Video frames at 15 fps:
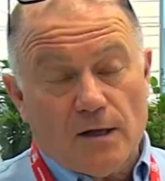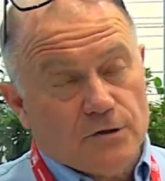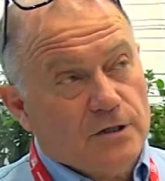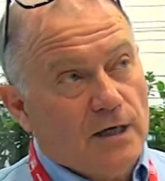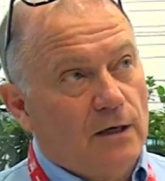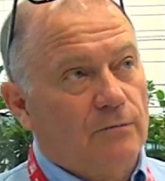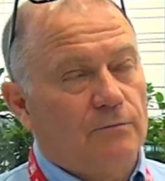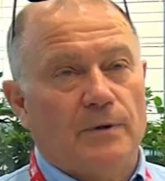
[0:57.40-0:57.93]

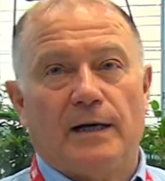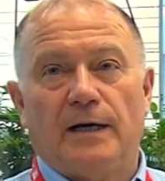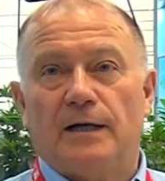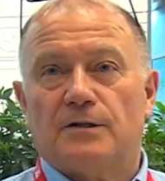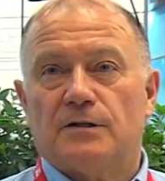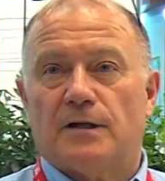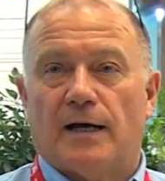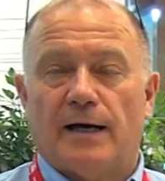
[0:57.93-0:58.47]
So we're
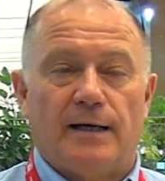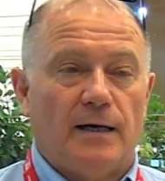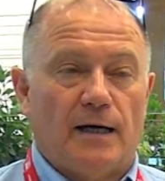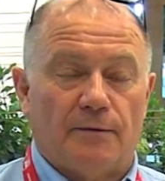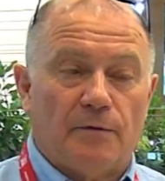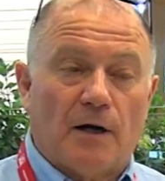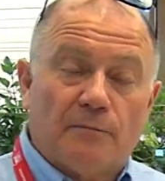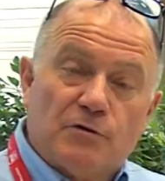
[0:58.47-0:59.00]
here today.
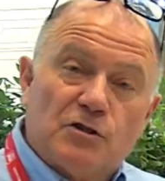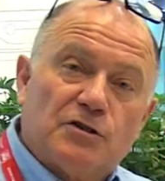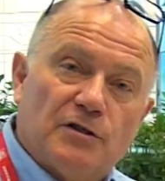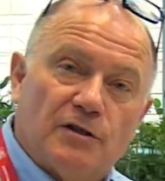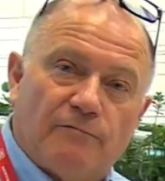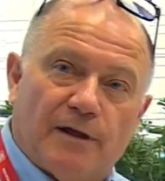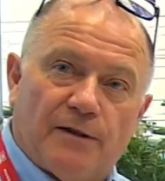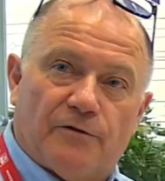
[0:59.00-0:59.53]
I'm just
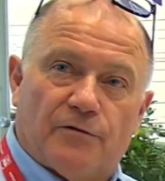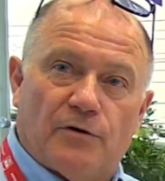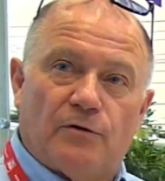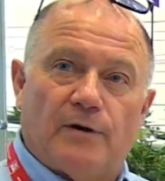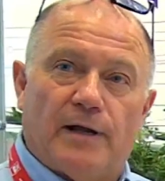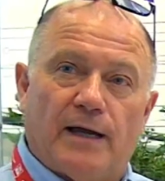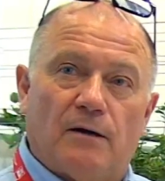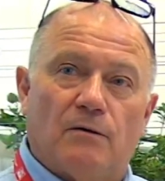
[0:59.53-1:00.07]
going to run
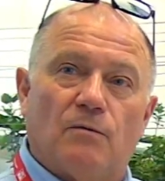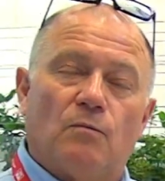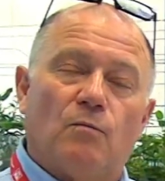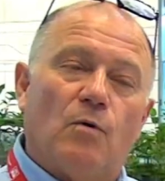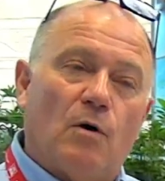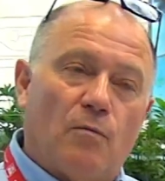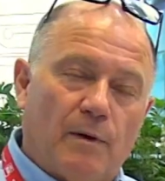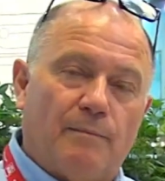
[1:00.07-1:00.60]
through now
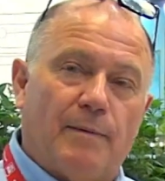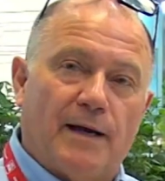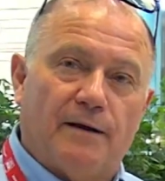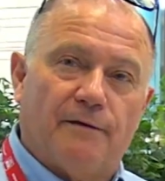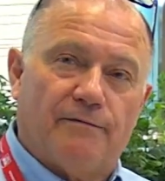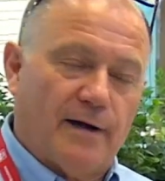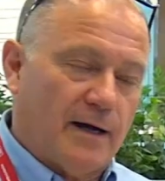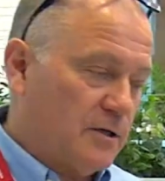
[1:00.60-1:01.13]
what we
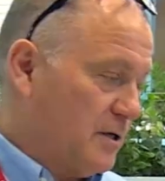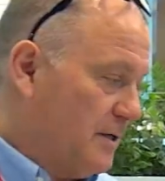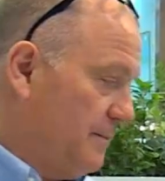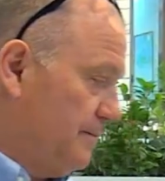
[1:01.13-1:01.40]
manufacture.